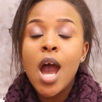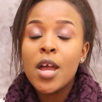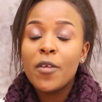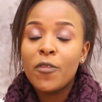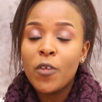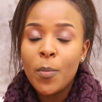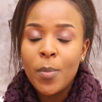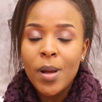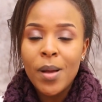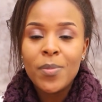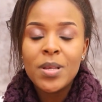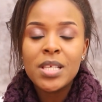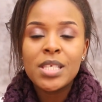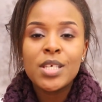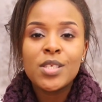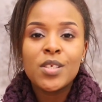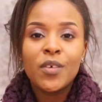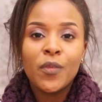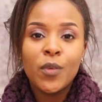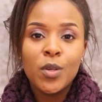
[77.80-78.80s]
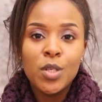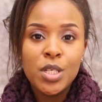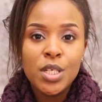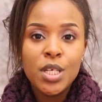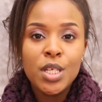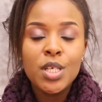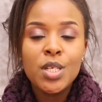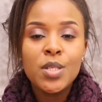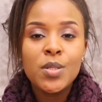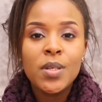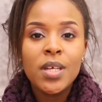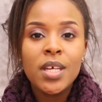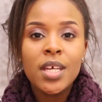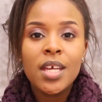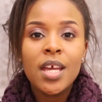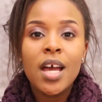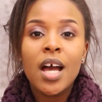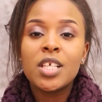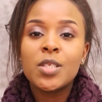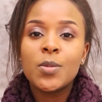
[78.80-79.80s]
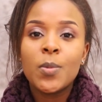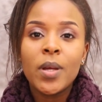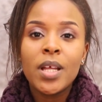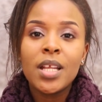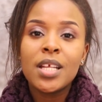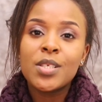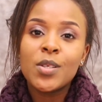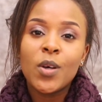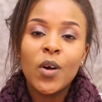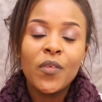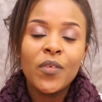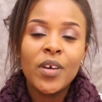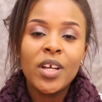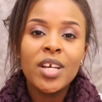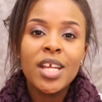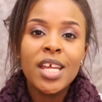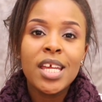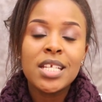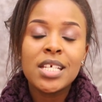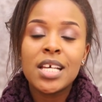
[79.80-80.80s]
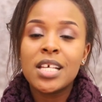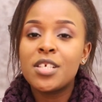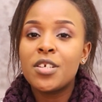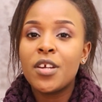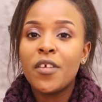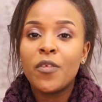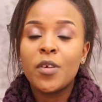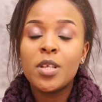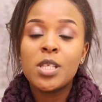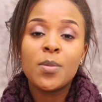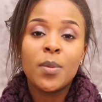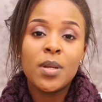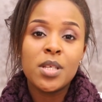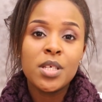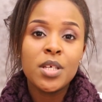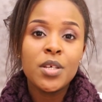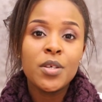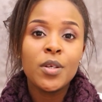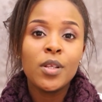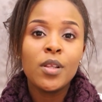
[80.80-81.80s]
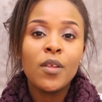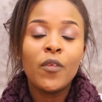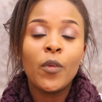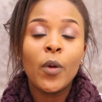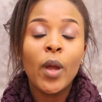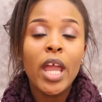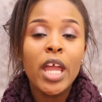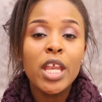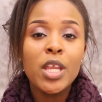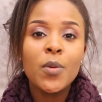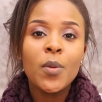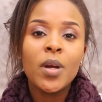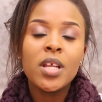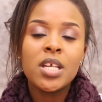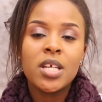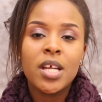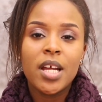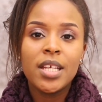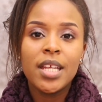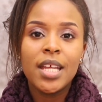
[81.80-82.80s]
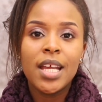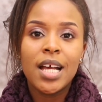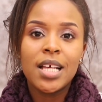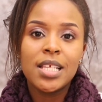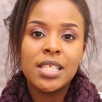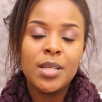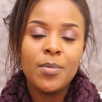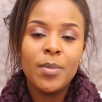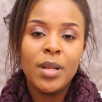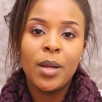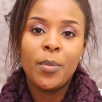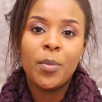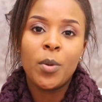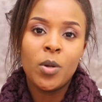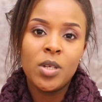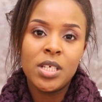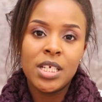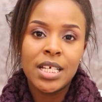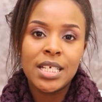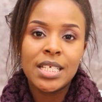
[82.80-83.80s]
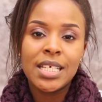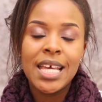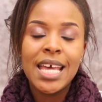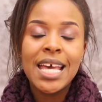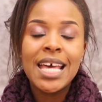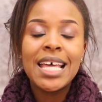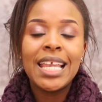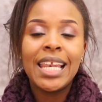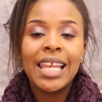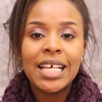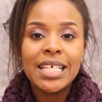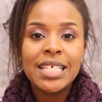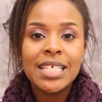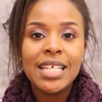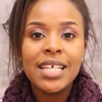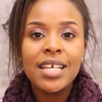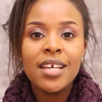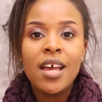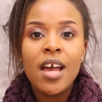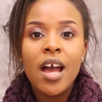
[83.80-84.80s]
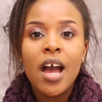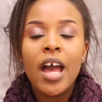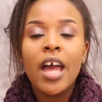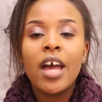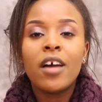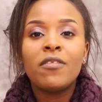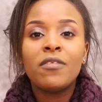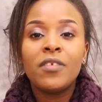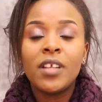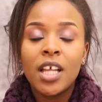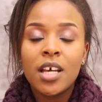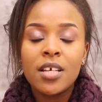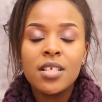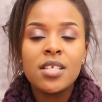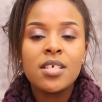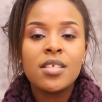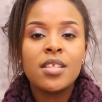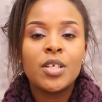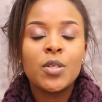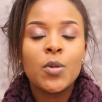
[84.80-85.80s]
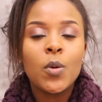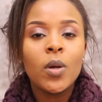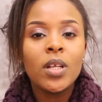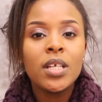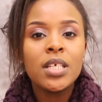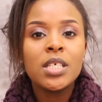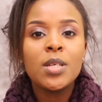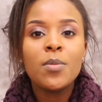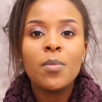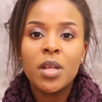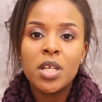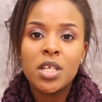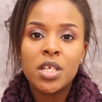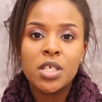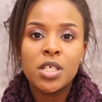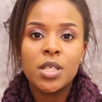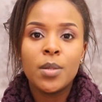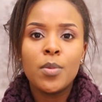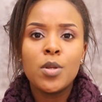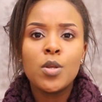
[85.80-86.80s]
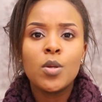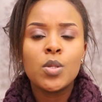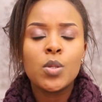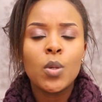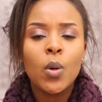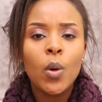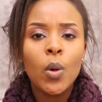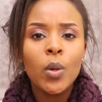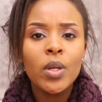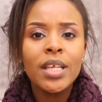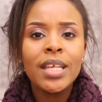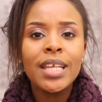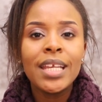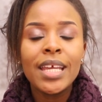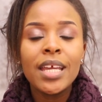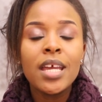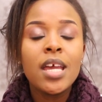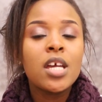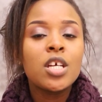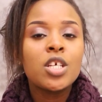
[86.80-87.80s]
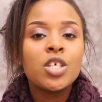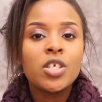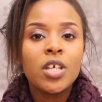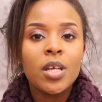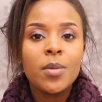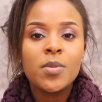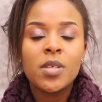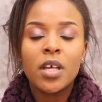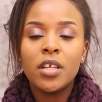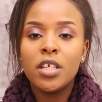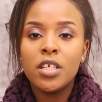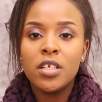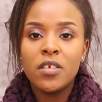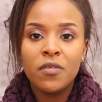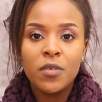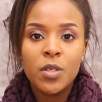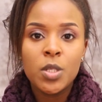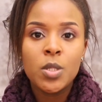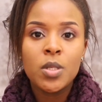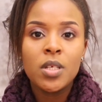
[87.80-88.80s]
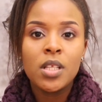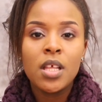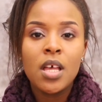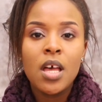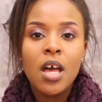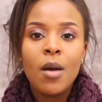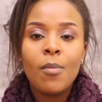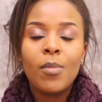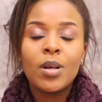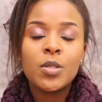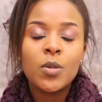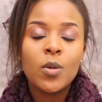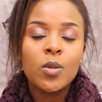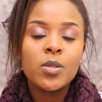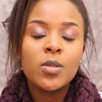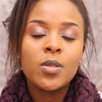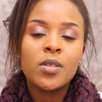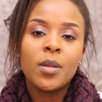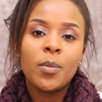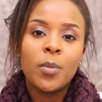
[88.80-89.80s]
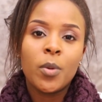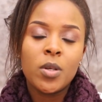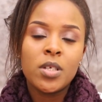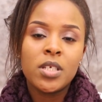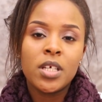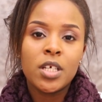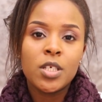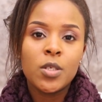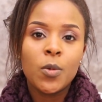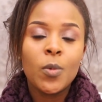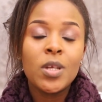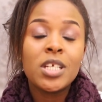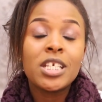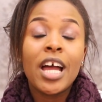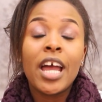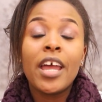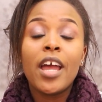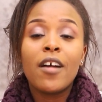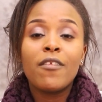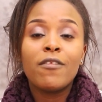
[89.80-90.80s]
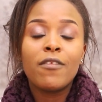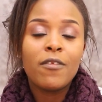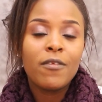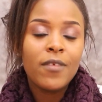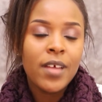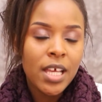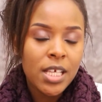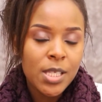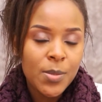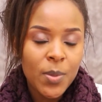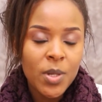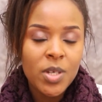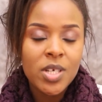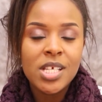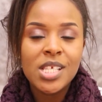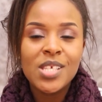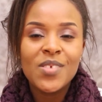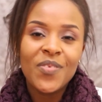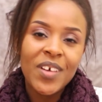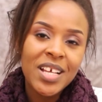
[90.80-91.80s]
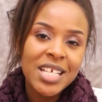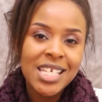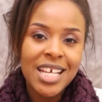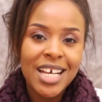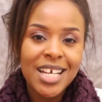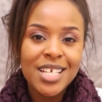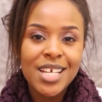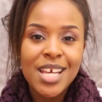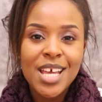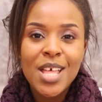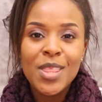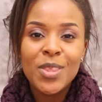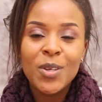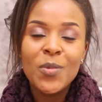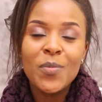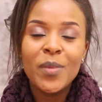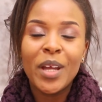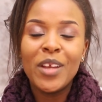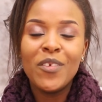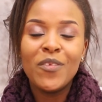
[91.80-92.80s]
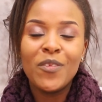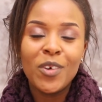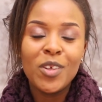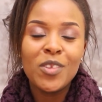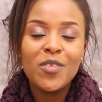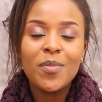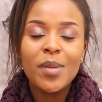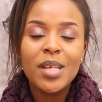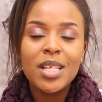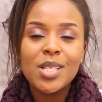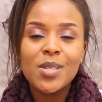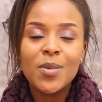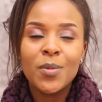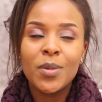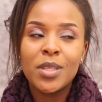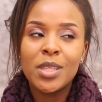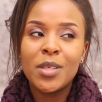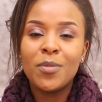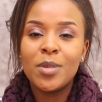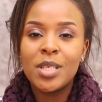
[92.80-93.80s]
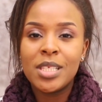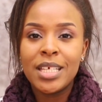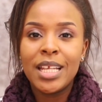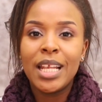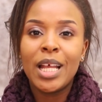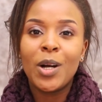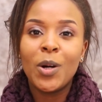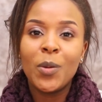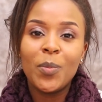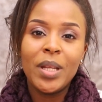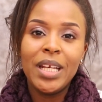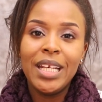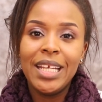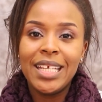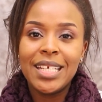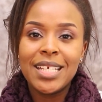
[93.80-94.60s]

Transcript: for purposes of continuity, as well as offering it as reference material for anyone running a similar project. Lastly, I have learned that quality mentorship not only shapes an individual, but also the project, which I have experienced firsthand through my involvement with the Mozilla Open